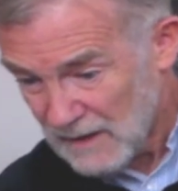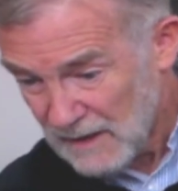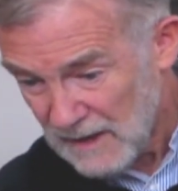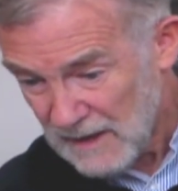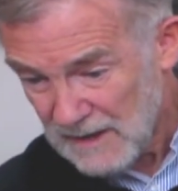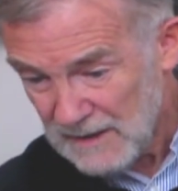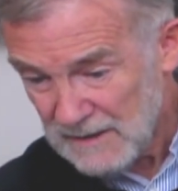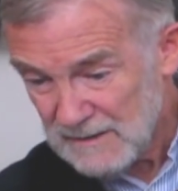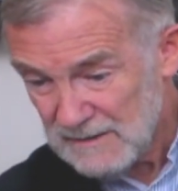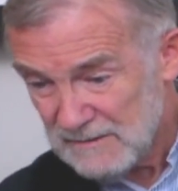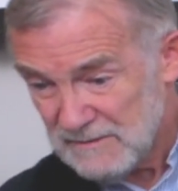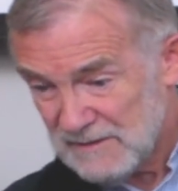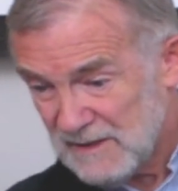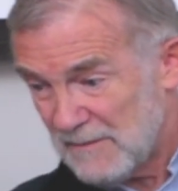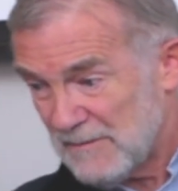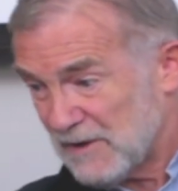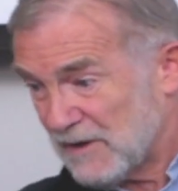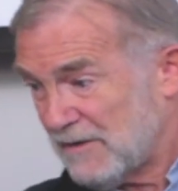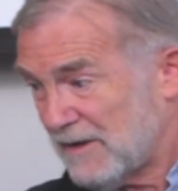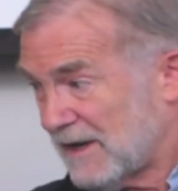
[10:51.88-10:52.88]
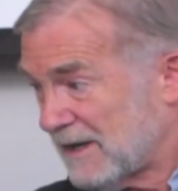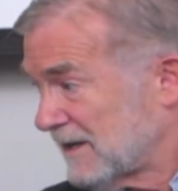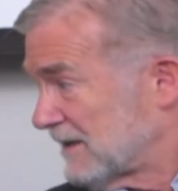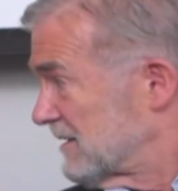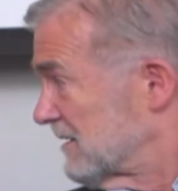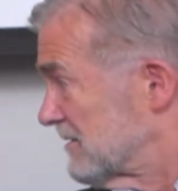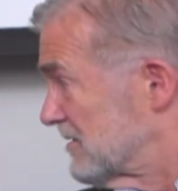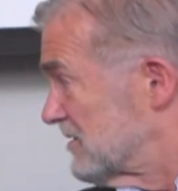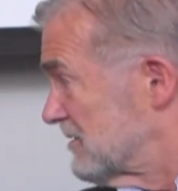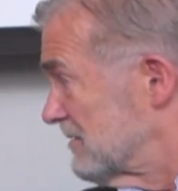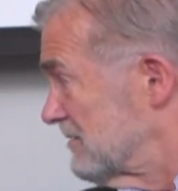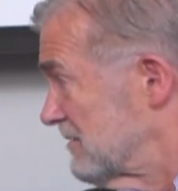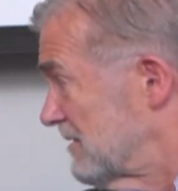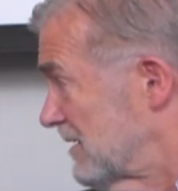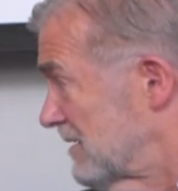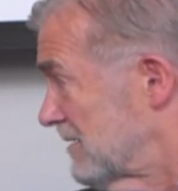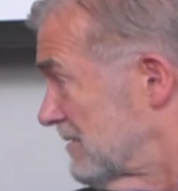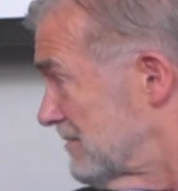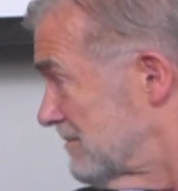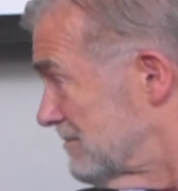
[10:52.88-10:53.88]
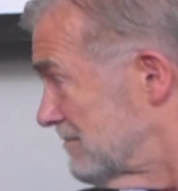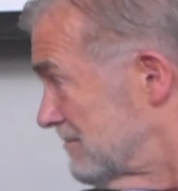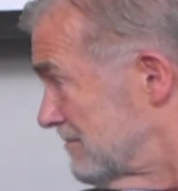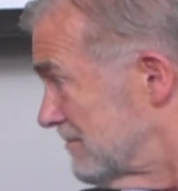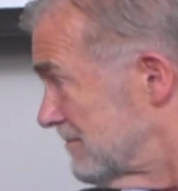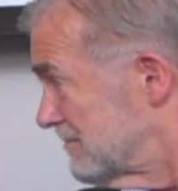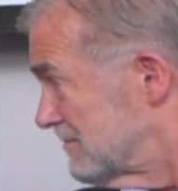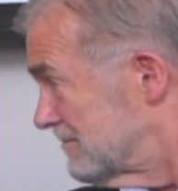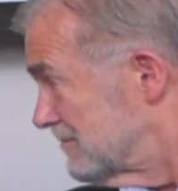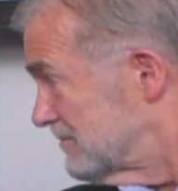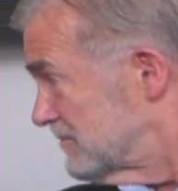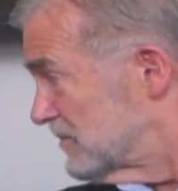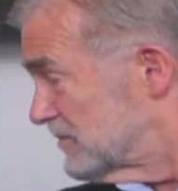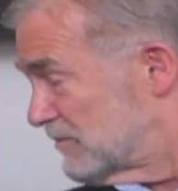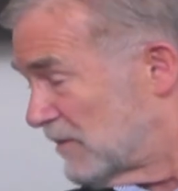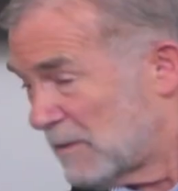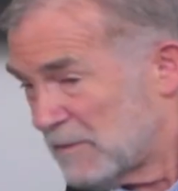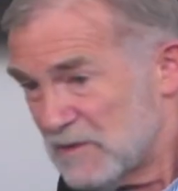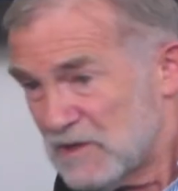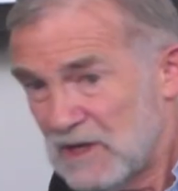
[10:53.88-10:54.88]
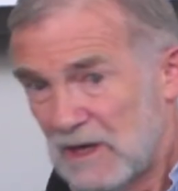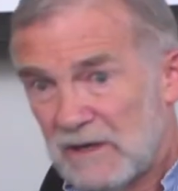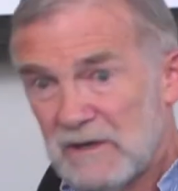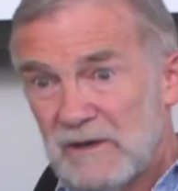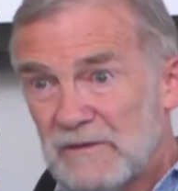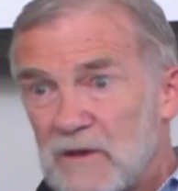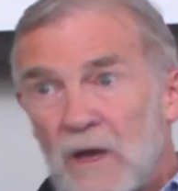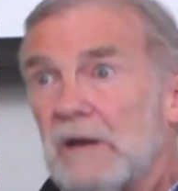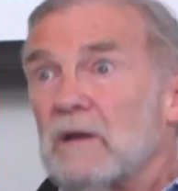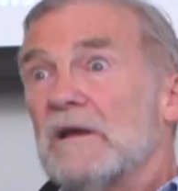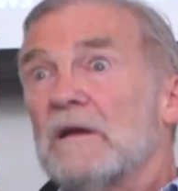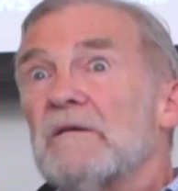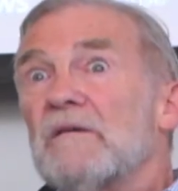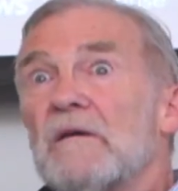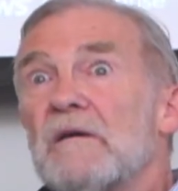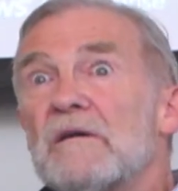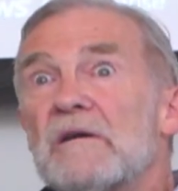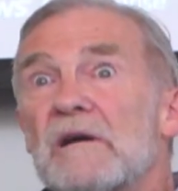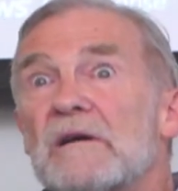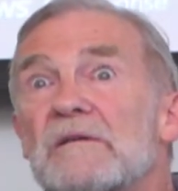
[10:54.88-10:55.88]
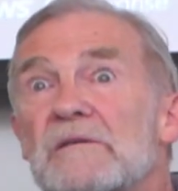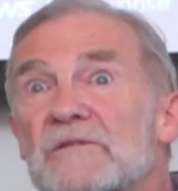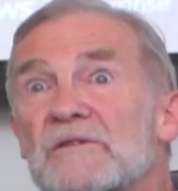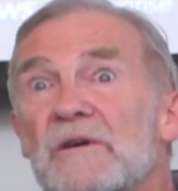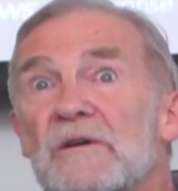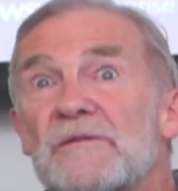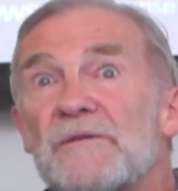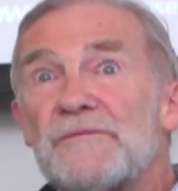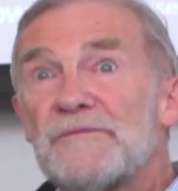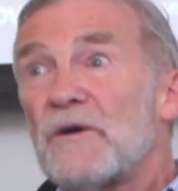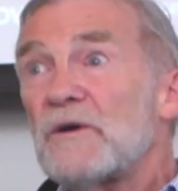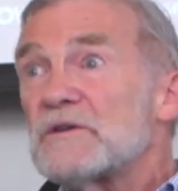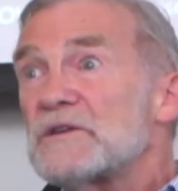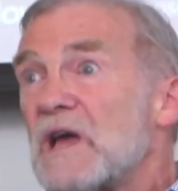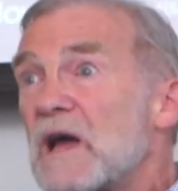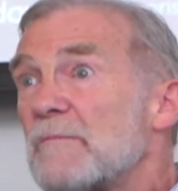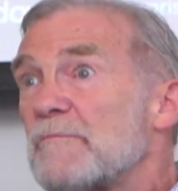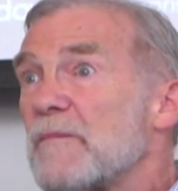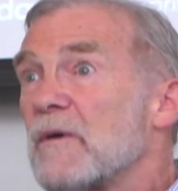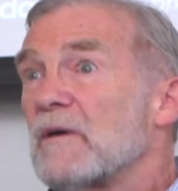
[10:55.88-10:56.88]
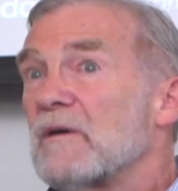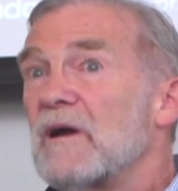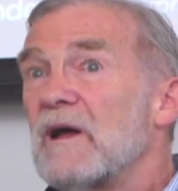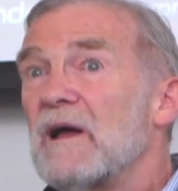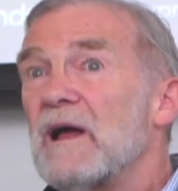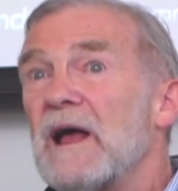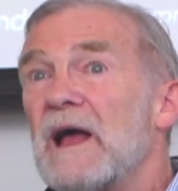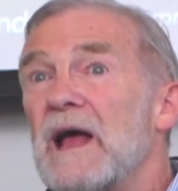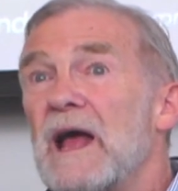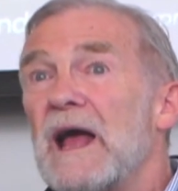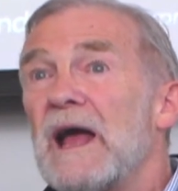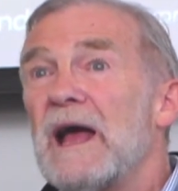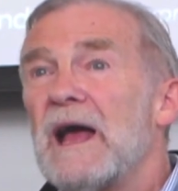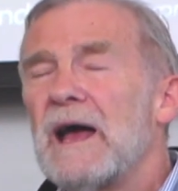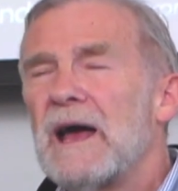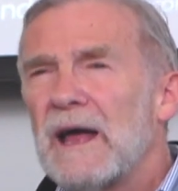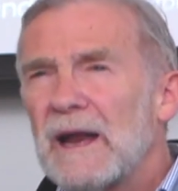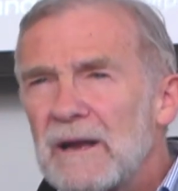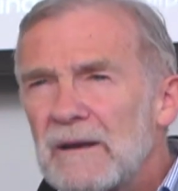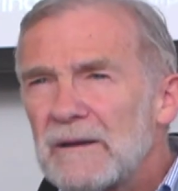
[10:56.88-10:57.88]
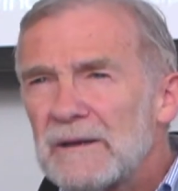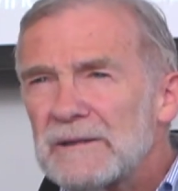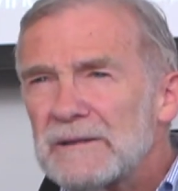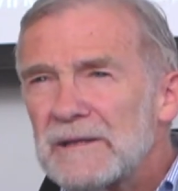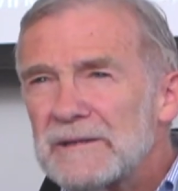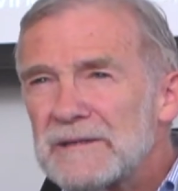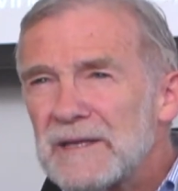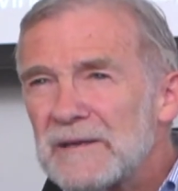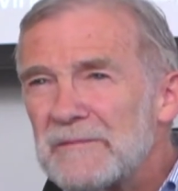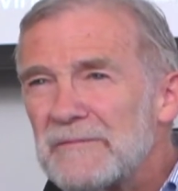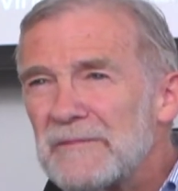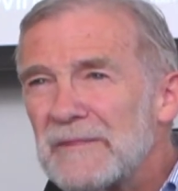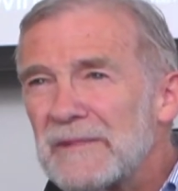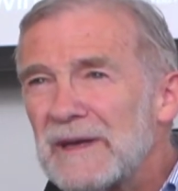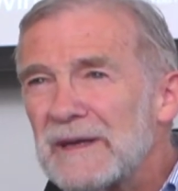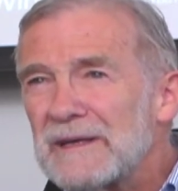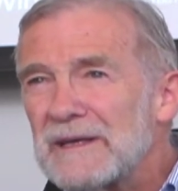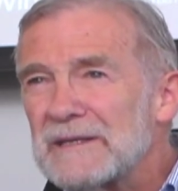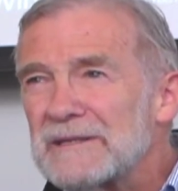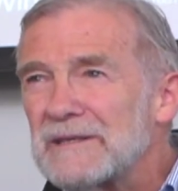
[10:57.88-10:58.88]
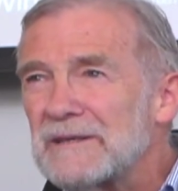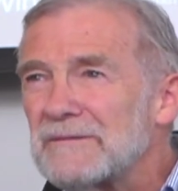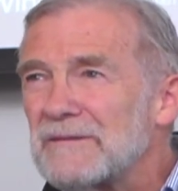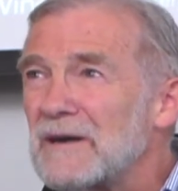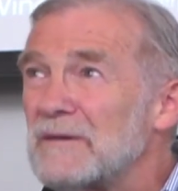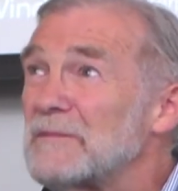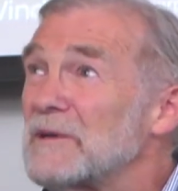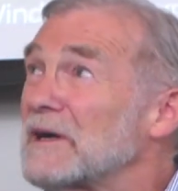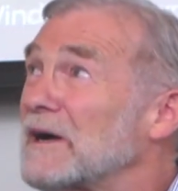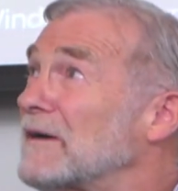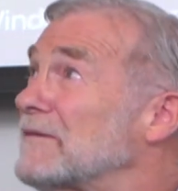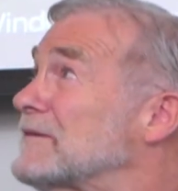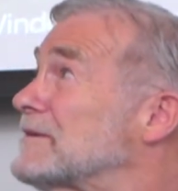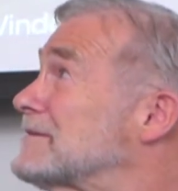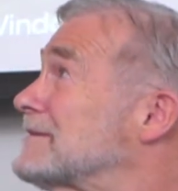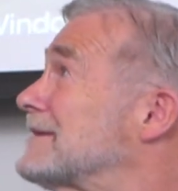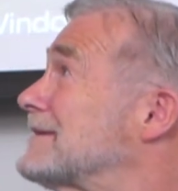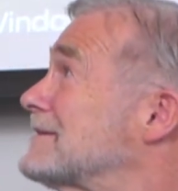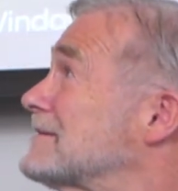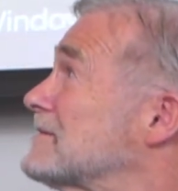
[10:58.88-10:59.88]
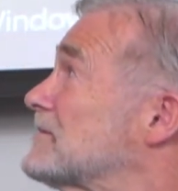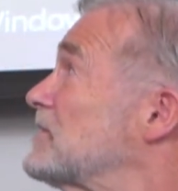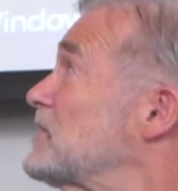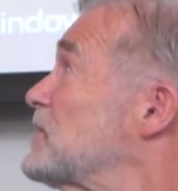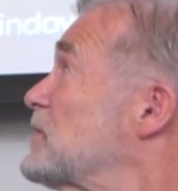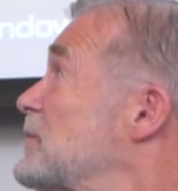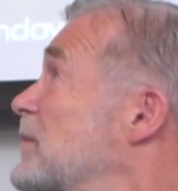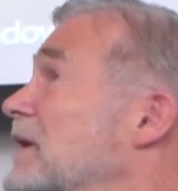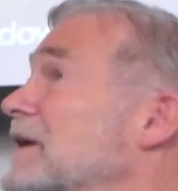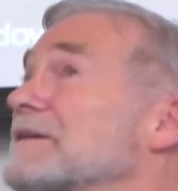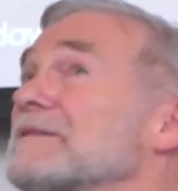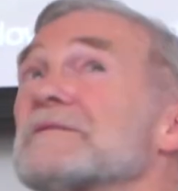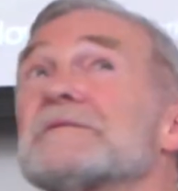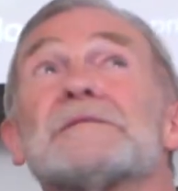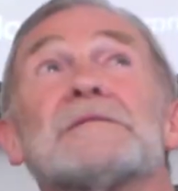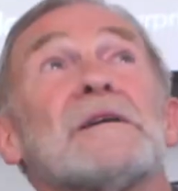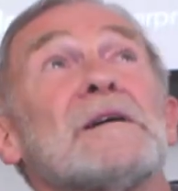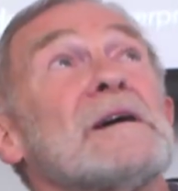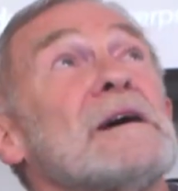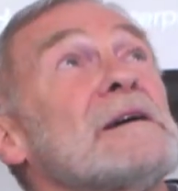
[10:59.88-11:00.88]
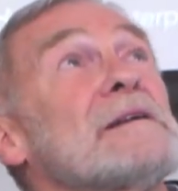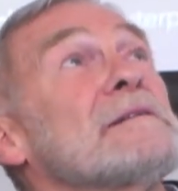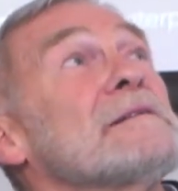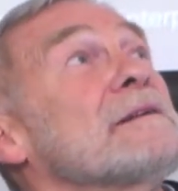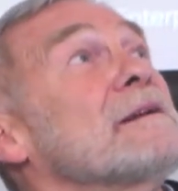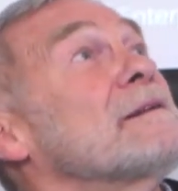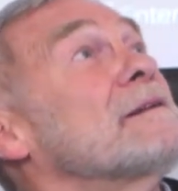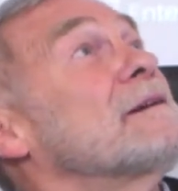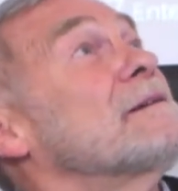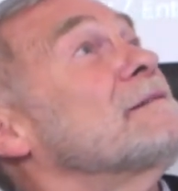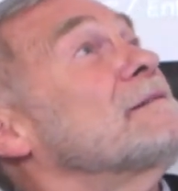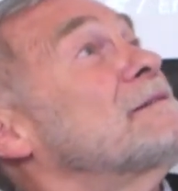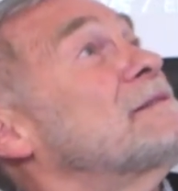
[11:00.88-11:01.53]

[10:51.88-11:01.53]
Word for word: uh, Democratic uh, representatives, he sort of froze up. I looked at them and I said, well, McGovern, C-SPAN's on, you know,